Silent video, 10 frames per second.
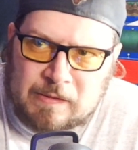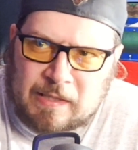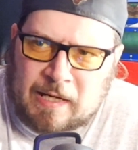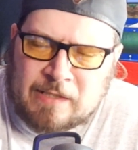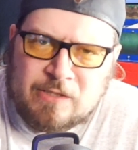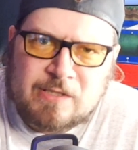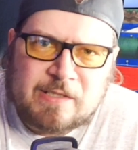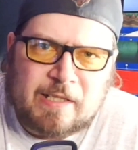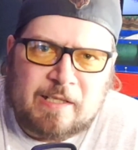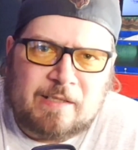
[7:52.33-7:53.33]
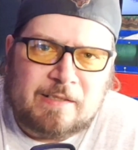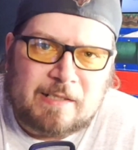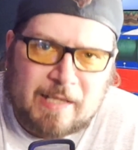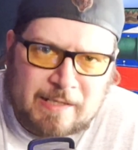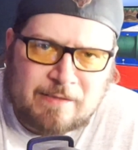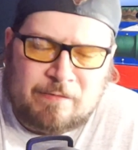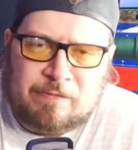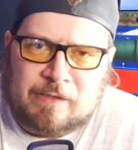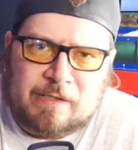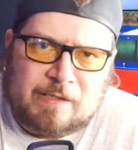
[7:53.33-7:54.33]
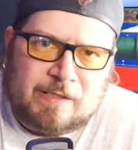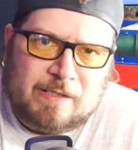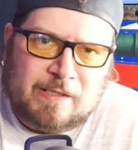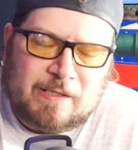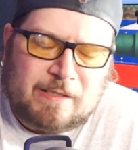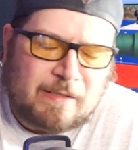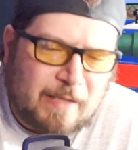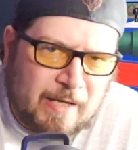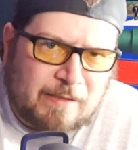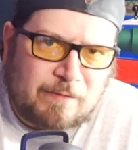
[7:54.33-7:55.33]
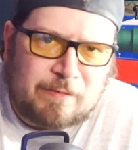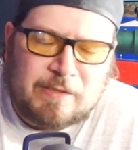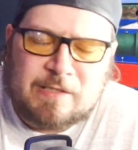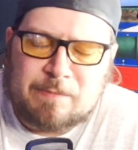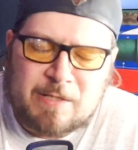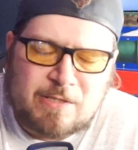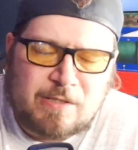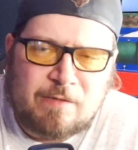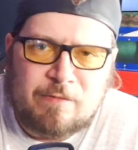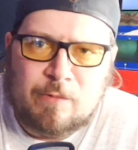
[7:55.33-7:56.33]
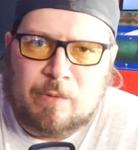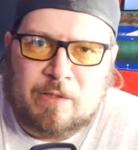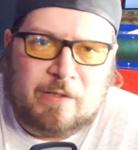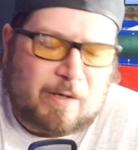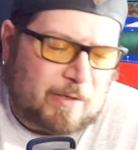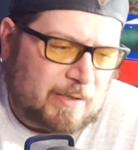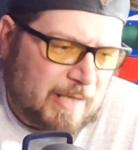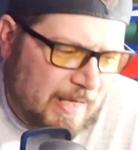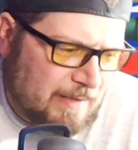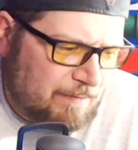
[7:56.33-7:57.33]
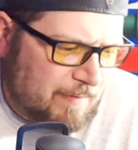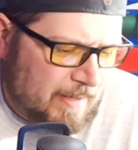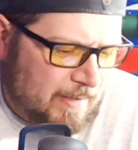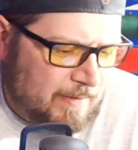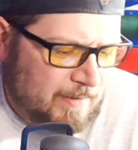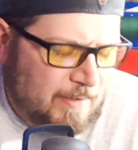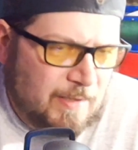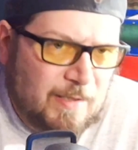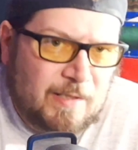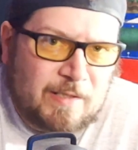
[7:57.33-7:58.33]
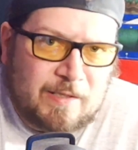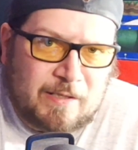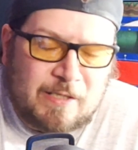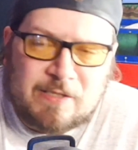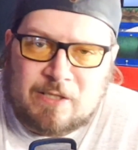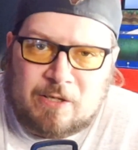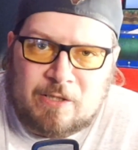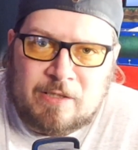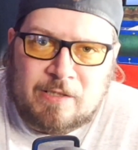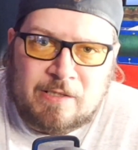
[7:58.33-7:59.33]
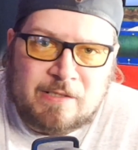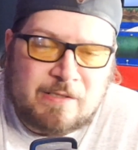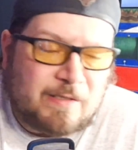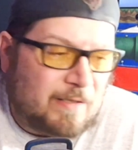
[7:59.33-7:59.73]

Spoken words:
I just think collectively, especially if you are an arcade fan, this cart is